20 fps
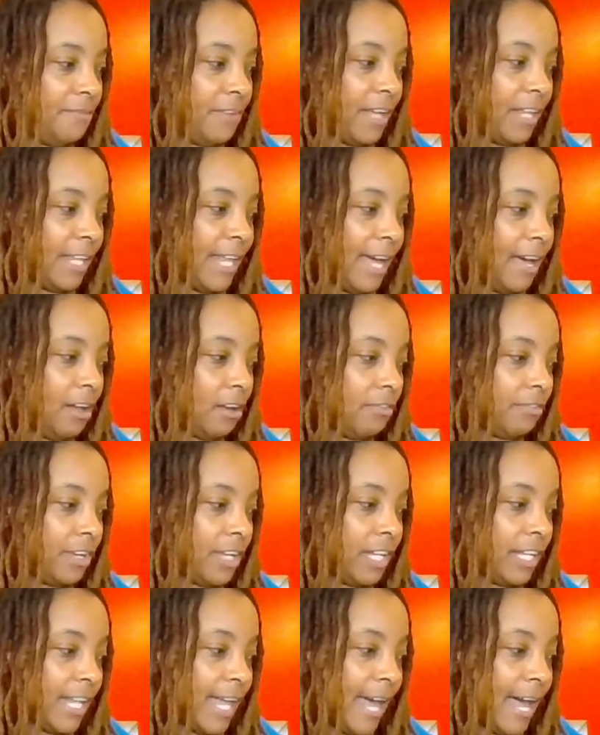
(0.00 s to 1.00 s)
Fell out of
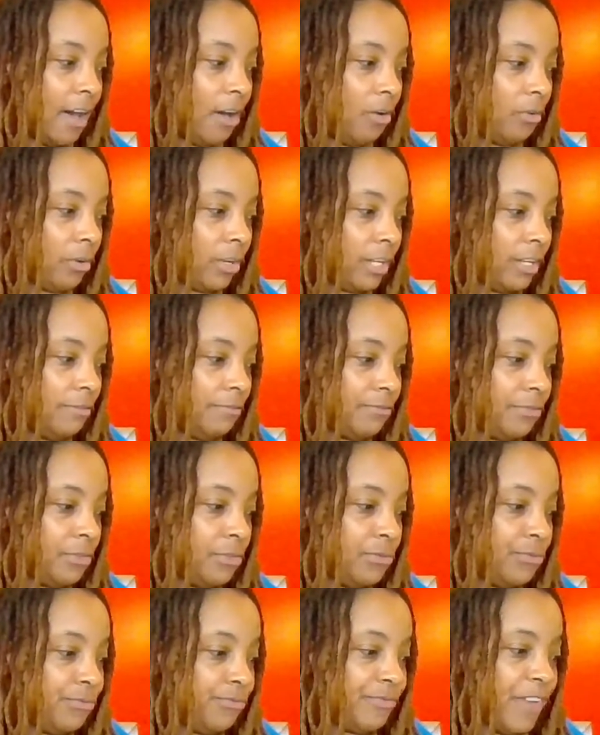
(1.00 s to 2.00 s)
a cloud and
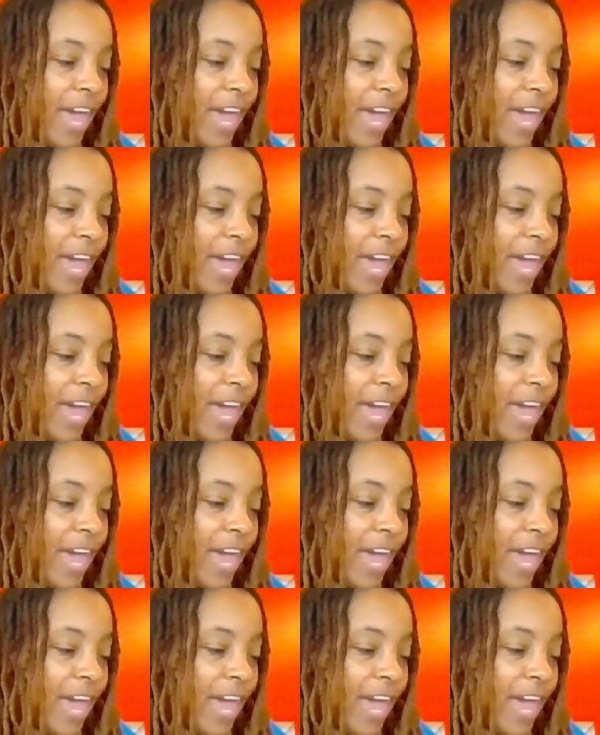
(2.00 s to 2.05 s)
flew